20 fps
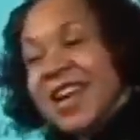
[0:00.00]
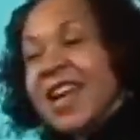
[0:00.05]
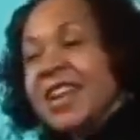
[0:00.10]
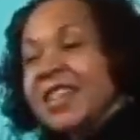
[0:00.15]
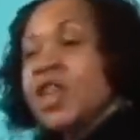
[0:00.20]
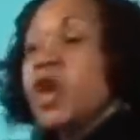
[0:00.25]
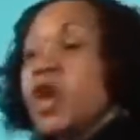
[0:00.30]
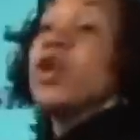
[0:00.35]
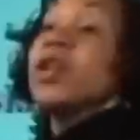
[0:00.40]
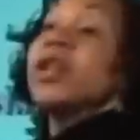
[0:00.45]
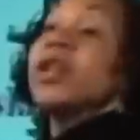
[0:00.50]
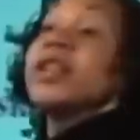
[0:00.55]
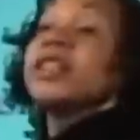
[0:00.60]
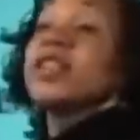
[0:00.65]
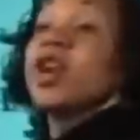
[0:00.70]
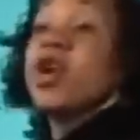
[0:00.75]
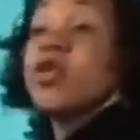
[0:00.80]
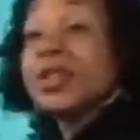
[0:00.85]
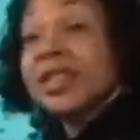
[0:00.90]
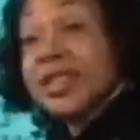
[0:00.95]
So
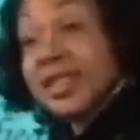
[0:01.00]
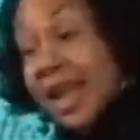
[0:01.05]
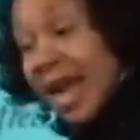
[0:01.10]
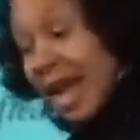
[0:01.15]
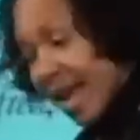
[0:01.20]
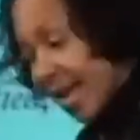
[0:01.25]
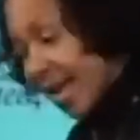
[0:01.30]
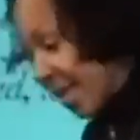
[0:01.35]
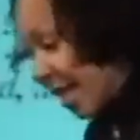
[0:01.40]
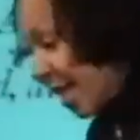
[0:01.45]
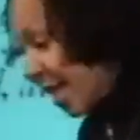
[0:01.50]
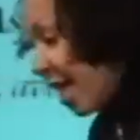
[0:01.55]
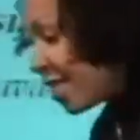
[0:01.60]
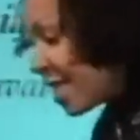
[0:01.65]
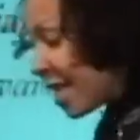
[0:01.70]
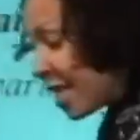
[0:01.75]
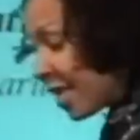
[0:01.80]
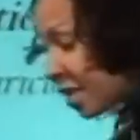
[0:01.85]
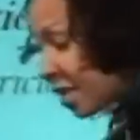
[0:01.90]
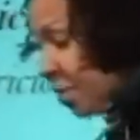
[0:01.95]
let's go to science. And I
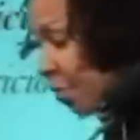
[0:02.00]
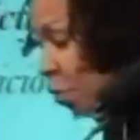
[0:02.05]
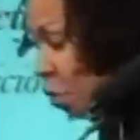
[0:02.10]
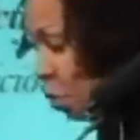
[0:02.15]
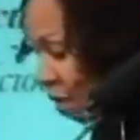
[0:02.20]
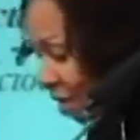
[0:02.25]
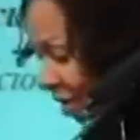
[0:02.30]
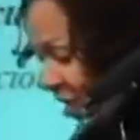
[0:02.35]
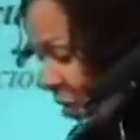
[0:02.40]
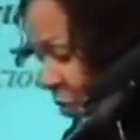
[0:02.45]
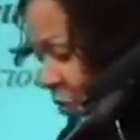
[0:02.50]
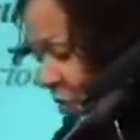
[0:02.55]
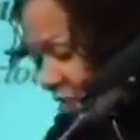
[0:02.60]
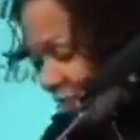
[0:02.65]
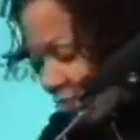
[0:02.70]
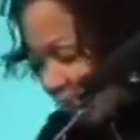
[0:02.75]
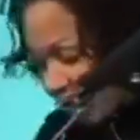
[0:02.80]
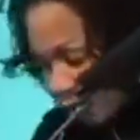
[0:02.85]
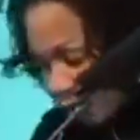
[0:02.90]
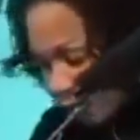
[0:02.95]
think it's important that
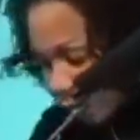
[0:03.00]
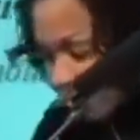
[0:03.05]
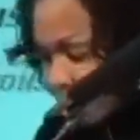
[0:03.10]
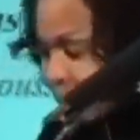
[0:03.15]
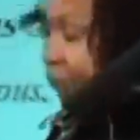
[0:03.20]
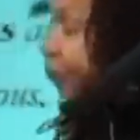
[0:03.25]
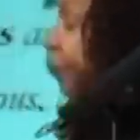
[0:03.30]
we do.